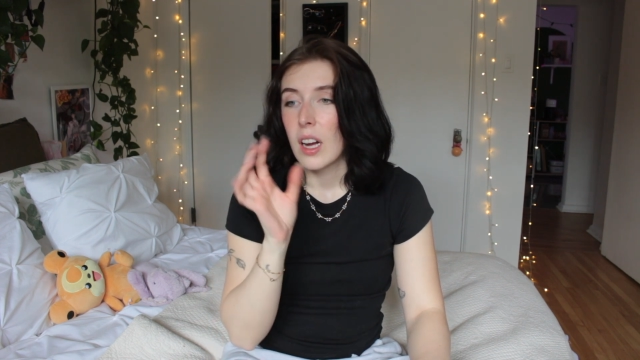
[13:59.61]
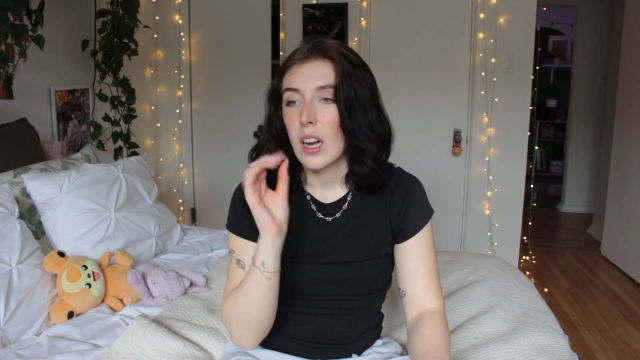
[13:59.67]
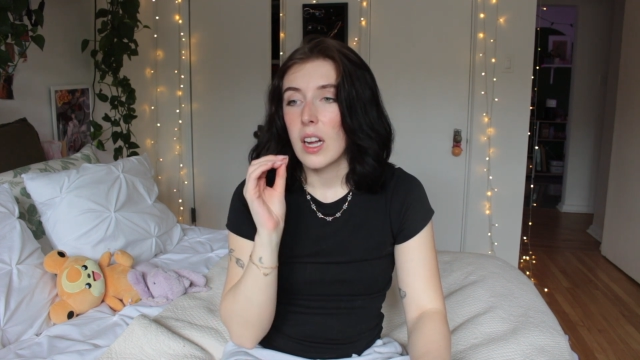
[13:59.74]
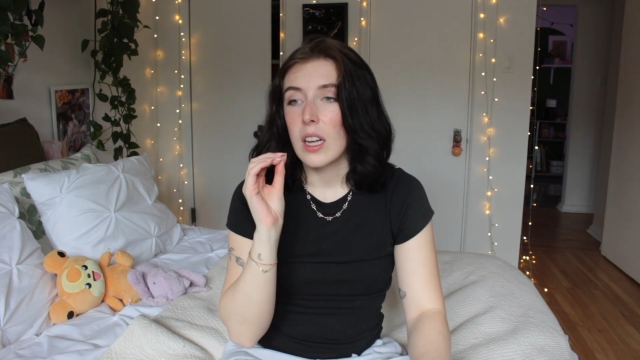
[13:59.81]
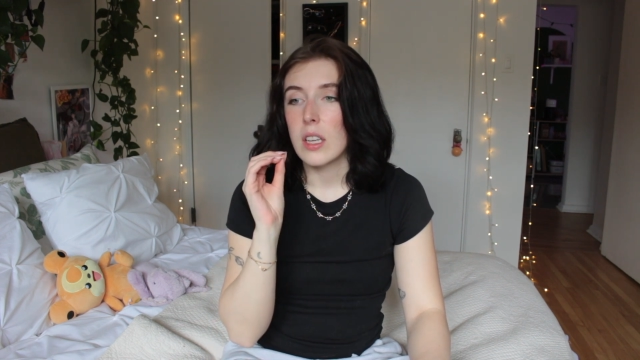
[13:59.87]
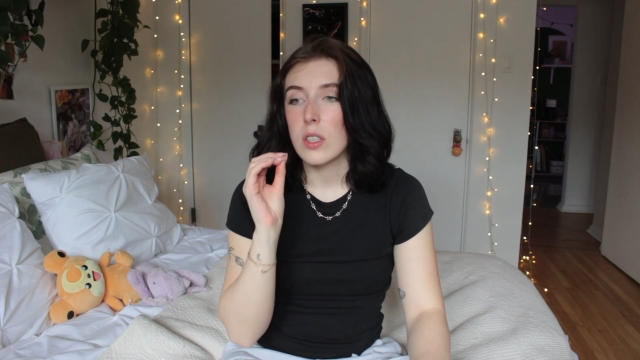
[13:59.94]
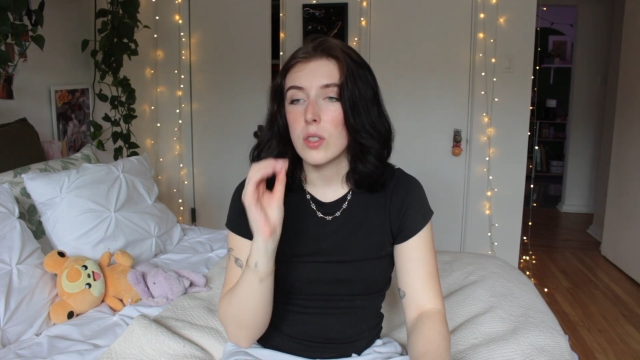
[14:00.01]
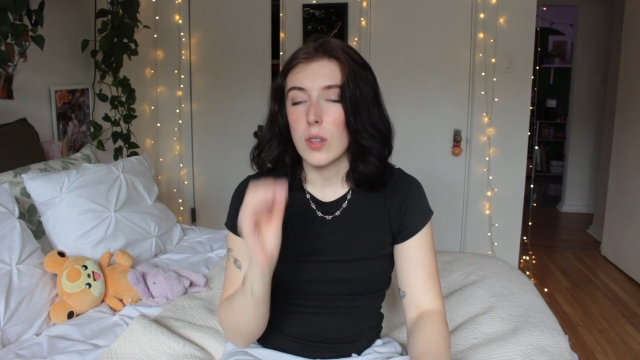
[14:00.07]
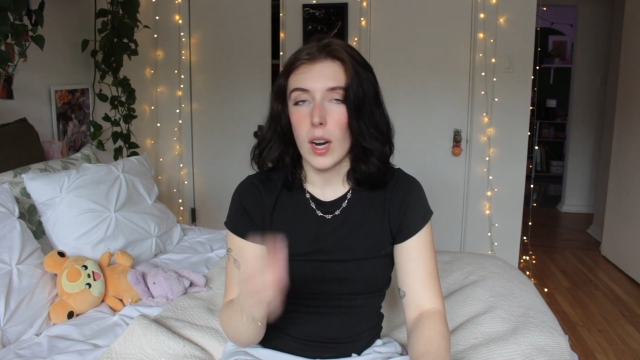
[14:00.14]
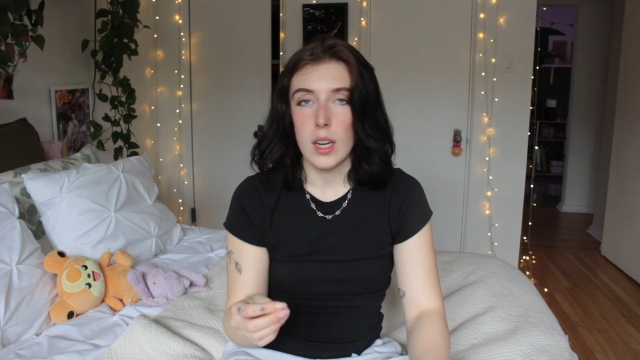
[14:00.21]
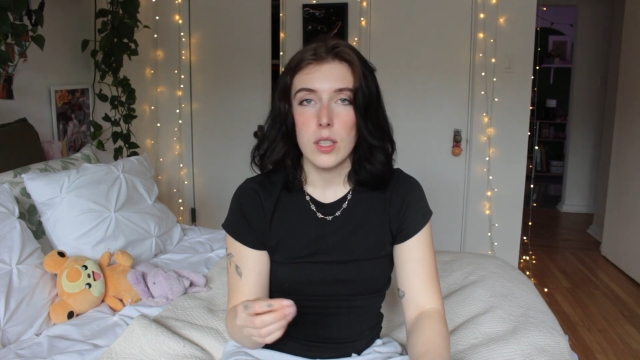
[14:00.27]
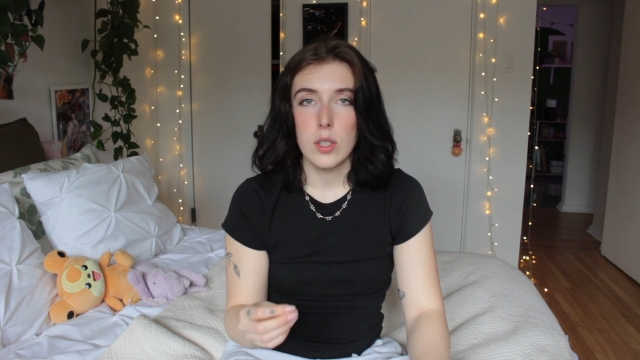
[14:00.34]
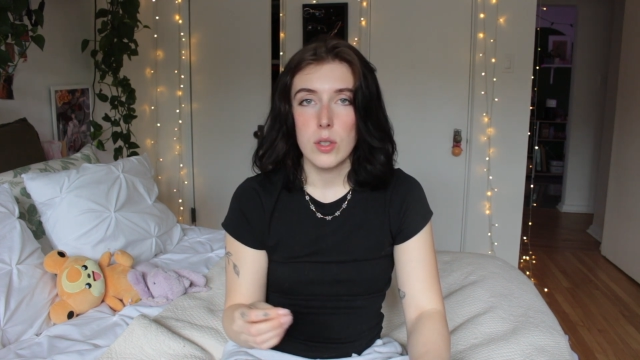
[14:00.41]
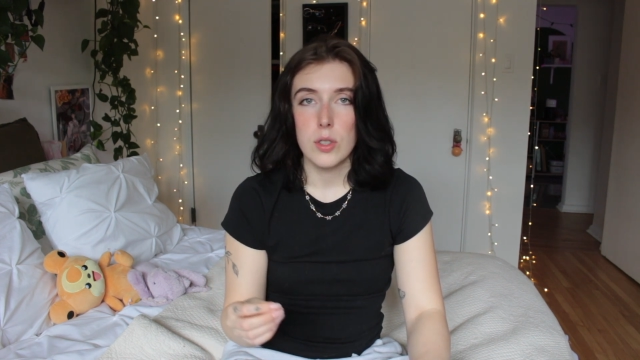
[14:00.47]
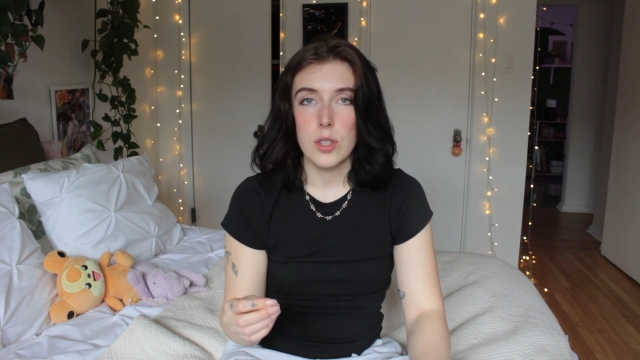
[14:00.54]
is
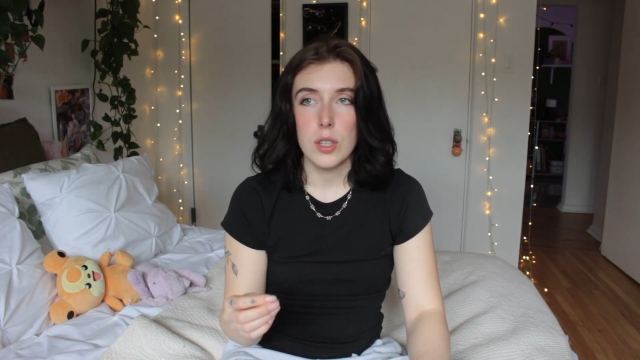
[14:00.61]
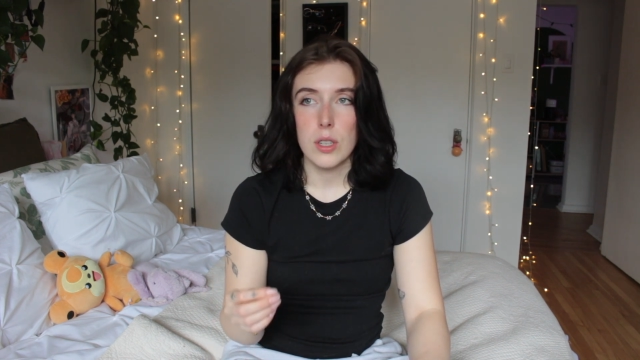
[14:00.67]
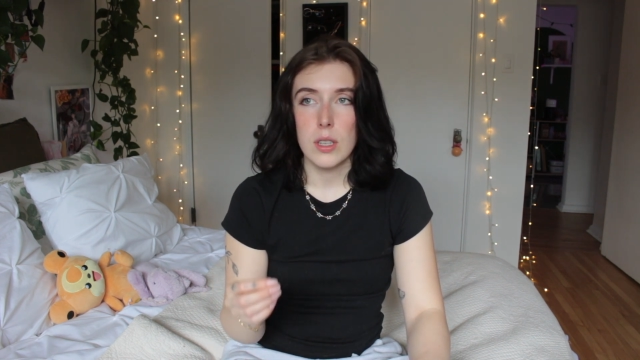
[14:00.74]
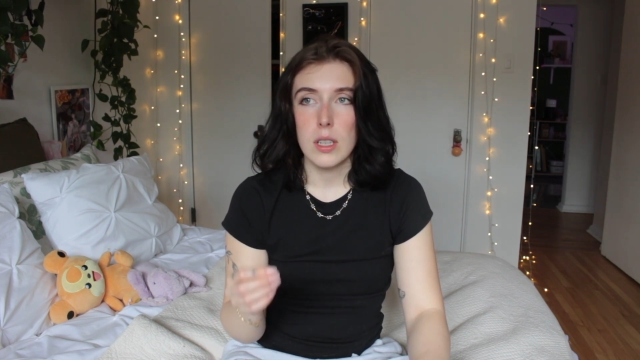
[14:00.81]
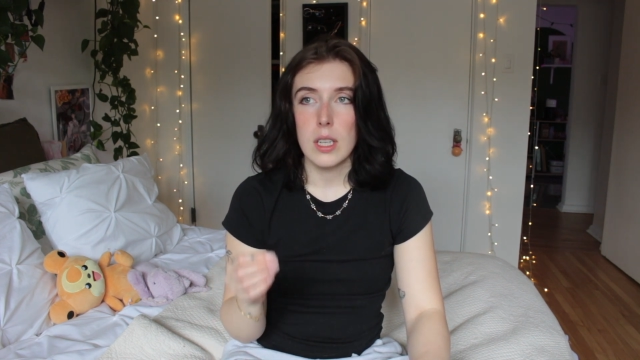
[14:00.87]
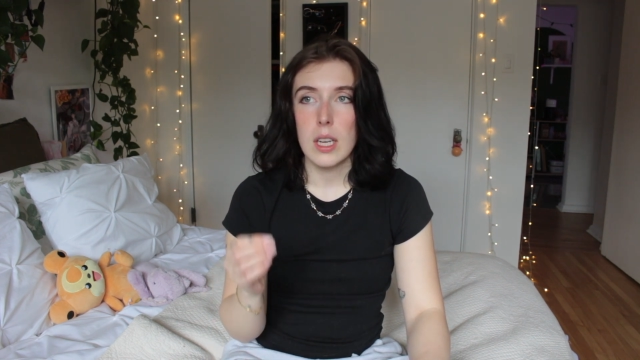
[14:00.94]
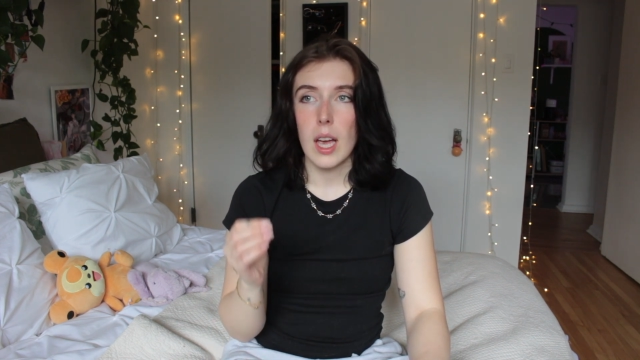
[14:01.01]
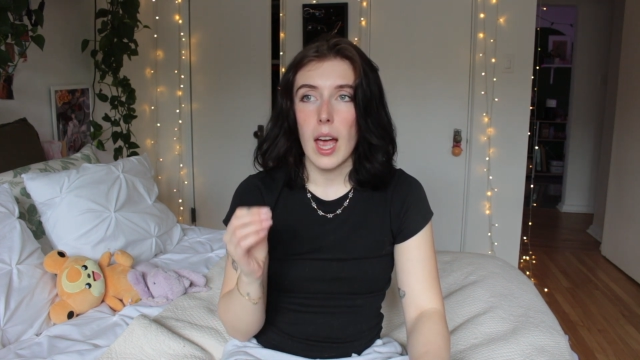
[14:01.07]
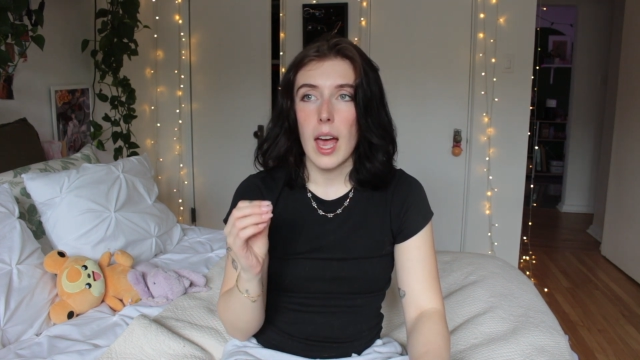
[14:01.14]
gratitude journaling,